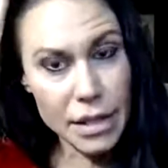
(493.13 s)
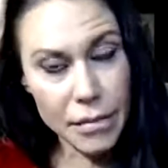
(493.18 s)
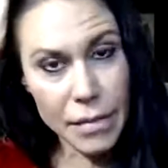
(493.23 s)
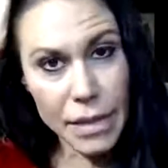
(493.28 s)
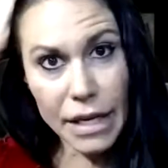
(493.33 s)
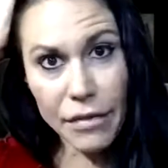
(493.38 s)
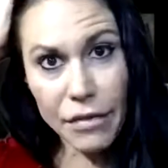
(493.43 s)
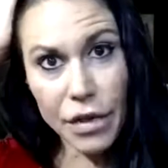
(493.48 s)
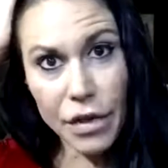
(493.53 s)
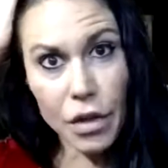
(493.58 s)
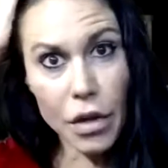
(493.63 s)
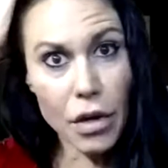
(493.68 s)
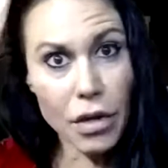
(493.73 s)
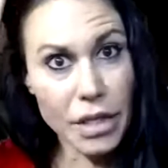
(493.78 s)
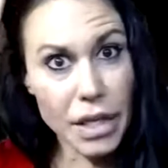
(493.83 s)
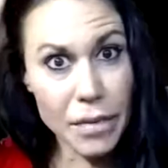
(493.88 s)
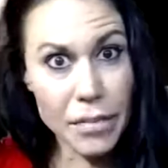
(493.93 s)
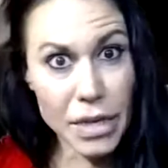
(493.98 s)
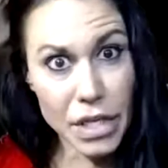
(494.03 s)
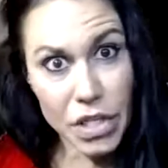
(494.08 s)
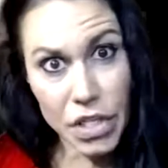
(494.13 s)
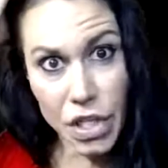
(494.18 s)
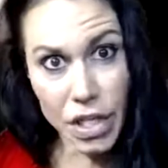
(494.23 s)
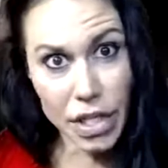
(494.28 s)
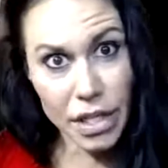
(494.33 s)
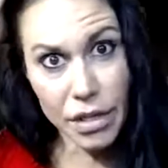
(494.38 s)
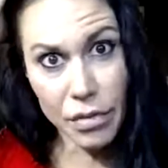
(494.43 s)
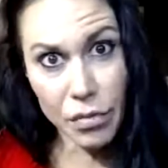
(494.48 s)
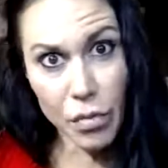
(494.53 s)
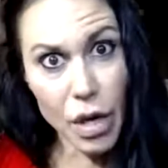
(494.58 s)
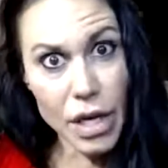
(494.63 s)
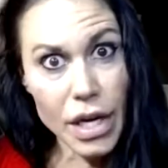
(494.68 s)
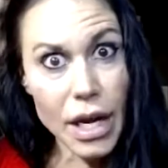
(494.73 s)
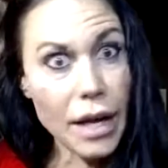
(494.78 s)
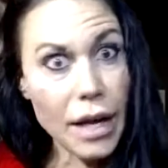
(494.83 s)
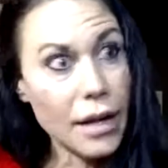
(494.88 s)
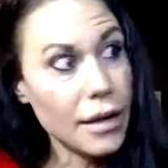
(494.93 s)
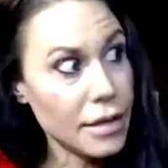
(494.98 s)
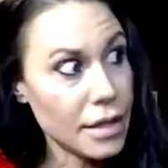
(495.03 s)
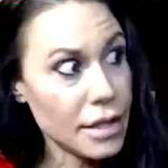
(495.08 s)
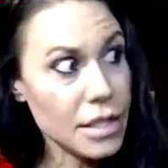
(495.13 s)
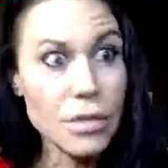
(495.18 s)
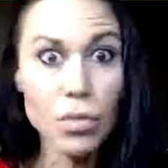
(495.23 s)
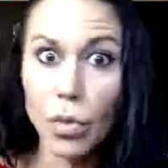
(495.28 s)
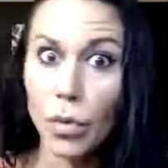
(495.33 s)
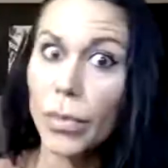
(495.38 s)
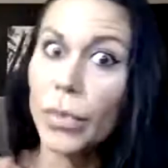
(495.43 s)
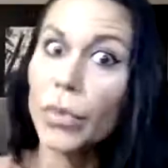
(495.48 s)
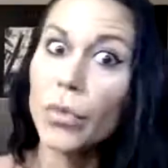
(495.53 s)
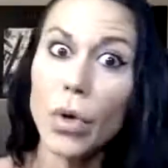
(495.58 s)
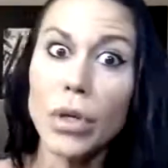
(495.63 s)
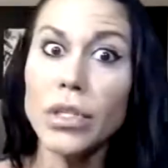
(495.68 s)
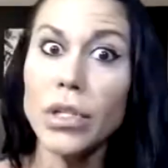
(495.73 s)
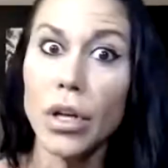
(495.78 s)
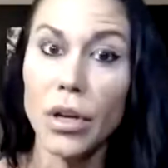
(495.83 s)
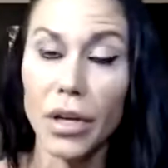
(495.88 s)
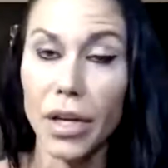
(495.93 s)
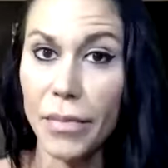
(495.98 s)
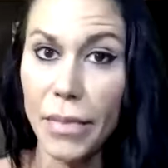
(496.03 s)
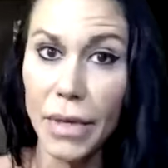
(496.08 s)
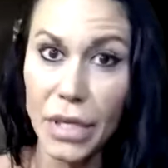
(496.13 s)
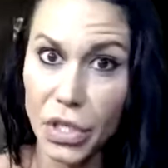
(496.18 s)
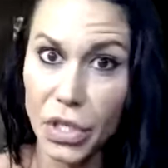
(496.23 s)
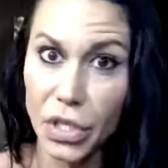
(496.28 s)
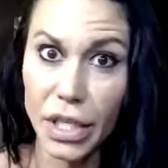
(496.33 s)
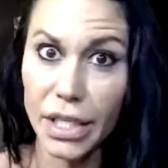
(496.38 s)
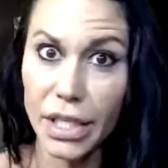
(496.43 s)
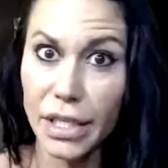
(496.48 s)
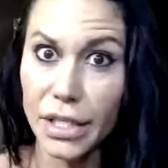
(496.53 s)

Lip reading: I mean, if you're on commission and whatnot, and this woman was on commission.